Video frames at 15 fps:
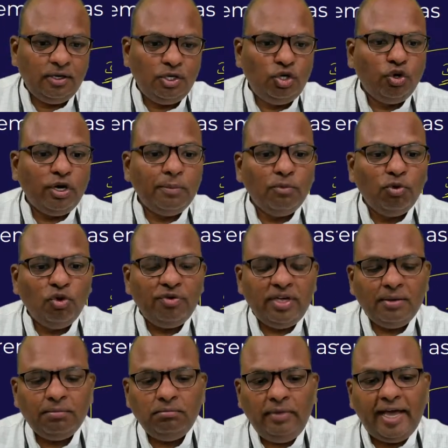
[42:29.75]
to remove
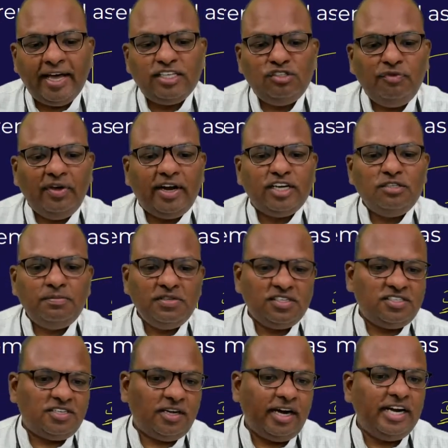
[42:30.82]
him as a finance
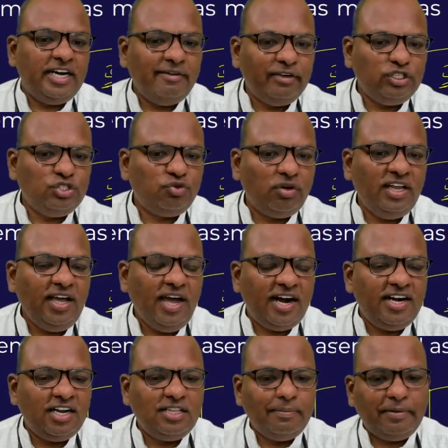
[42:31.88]
minister, and eventually,
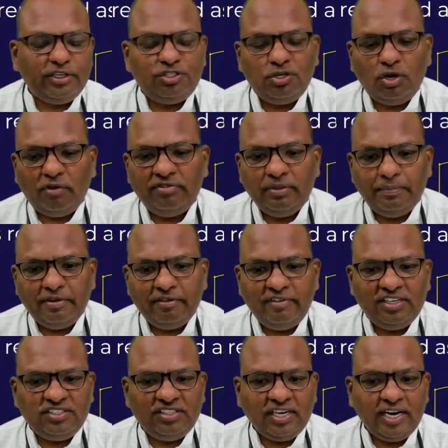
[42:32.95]
under the pressure of the
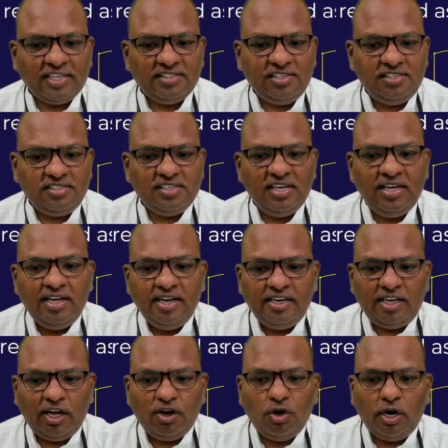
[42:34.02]
privileged classes,
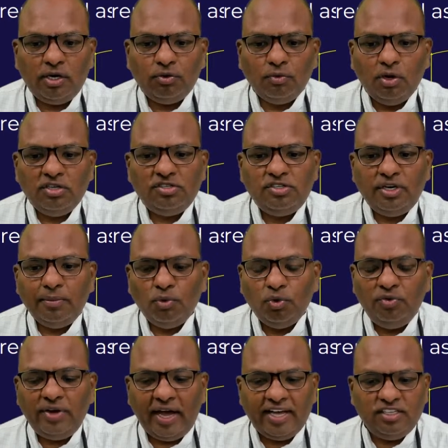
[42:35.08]
Turgot was
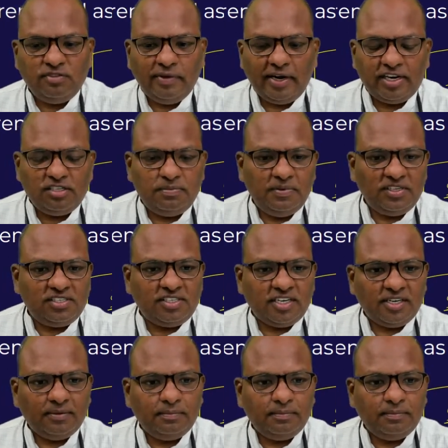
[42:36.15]
removed as finance minister.